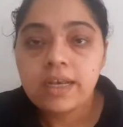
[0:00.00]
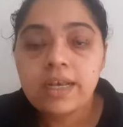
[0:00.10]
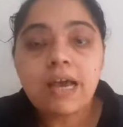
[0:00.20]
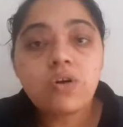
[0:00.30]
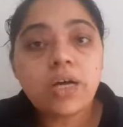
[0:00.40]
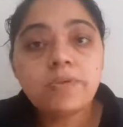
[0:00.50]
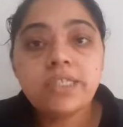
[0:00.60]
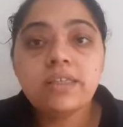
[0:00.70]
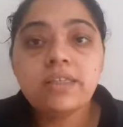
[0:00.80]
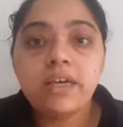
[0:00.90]
Now
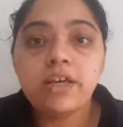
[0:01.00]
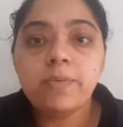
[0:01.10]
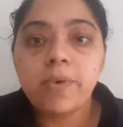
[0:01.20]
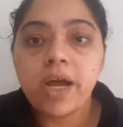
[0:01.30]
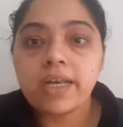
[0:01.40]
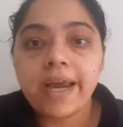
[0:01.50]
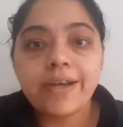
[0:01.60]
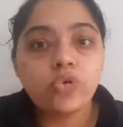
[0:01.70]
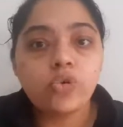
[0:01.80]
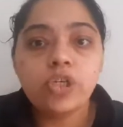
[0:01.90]
comes the theory part.
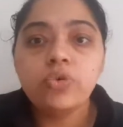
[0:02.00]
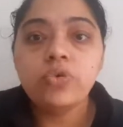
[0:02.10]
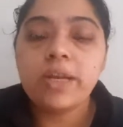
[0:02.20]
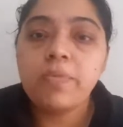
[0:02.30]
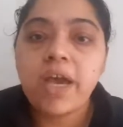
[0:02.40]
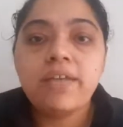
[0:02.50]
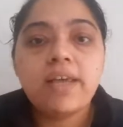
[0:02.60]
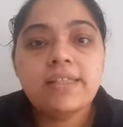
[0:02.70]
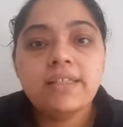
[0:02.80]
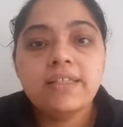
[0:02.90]
I told you that my
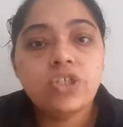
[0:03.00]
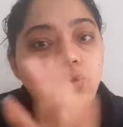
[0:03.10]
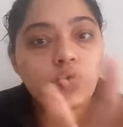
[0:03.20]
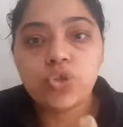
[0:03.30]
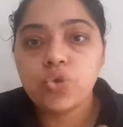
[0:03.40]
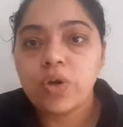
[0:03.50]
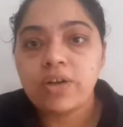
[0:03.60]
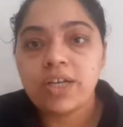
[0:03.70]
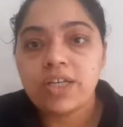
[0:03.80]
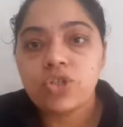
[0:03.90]
resin is
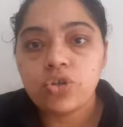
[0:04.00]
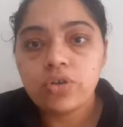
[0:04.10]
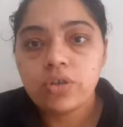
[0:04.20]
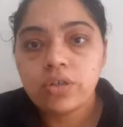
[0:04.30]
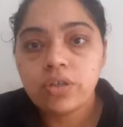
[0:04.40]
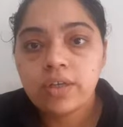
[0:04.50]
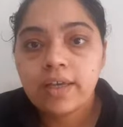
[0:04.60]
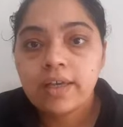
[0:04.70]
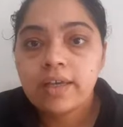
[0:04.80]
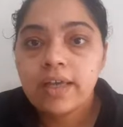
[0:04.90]
2:1 ratio
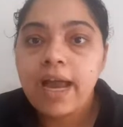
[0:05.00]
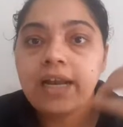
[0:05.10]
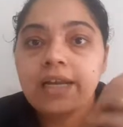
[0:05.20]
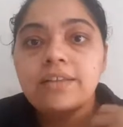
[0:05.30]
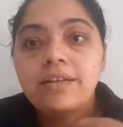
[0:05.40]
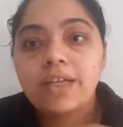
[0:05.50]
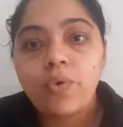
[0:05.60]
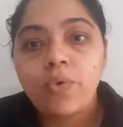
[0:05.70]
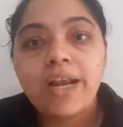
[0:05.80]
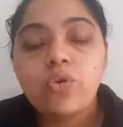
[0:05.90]
and the
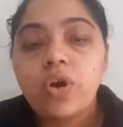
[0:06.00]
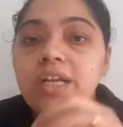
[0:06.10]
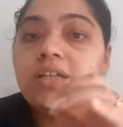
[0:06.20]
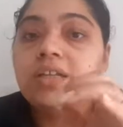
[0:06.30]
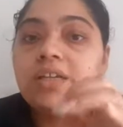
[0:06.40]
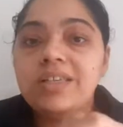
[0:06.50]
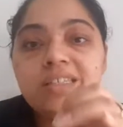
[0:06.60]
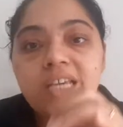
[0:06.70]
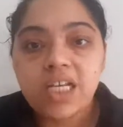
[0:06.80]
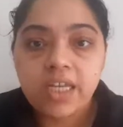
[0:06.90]
required quantity
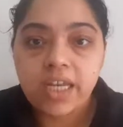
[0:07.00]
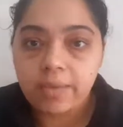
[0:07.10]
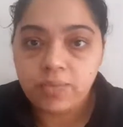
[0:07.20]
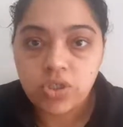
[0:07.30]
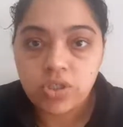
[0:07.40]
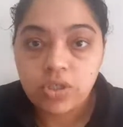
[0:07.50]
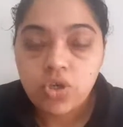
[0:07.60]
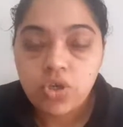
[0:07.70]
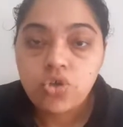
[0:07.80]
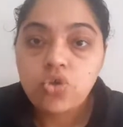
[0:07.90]
is 10 grams.
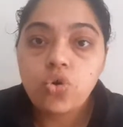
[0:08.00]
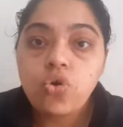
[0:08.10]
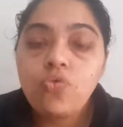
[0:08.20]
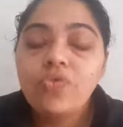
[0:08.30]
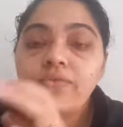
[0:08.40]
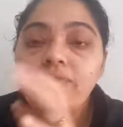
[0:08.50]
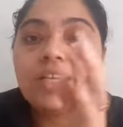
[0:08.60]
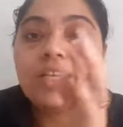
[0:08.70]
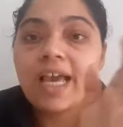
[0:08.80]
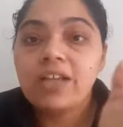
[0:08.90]
So we
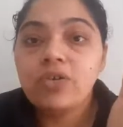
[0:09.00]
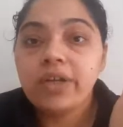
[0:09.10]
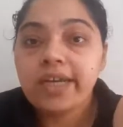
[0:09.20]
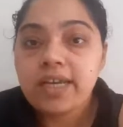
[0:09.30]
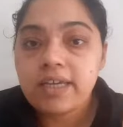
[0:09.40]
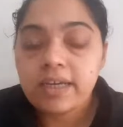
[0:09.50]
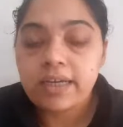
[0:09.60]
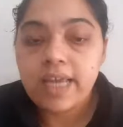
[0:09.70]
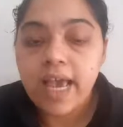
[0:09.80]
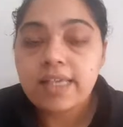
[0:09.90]
will calculate
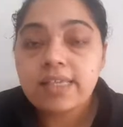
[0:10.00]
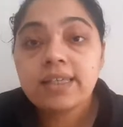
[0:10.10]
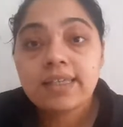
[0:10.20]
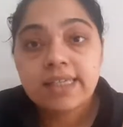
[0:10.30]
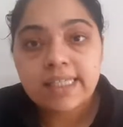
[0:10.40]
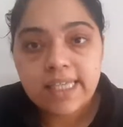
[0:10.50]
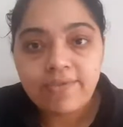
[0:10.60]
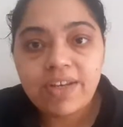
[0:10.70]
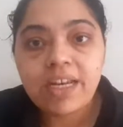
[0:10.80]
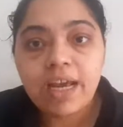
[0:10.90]
it as
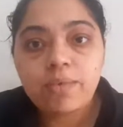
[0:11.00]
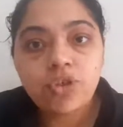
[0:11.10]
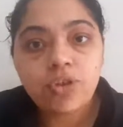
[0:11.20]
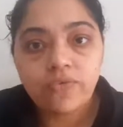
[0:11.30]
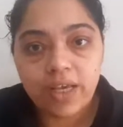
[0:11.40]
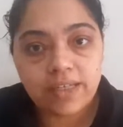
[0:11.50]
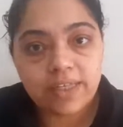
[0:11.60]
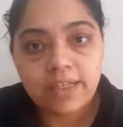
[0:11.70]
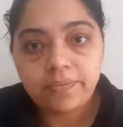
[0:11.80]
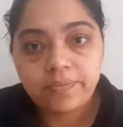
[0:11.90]
7 grams of
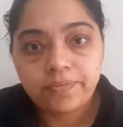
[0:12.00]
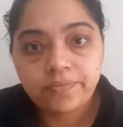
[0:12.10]
resin